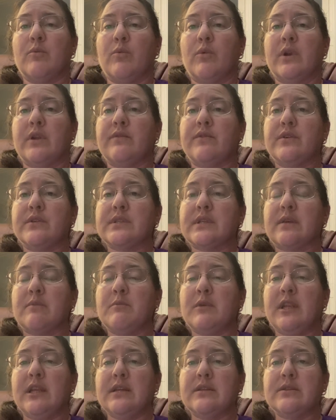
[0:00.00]
one of those
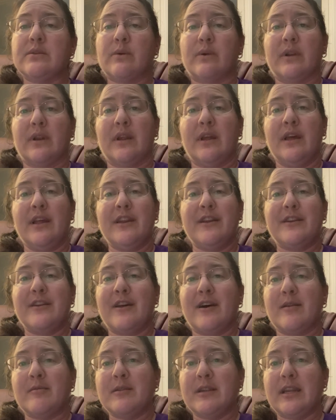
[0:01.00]
committees or
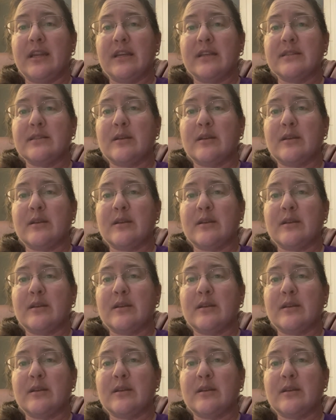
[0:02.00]
nominating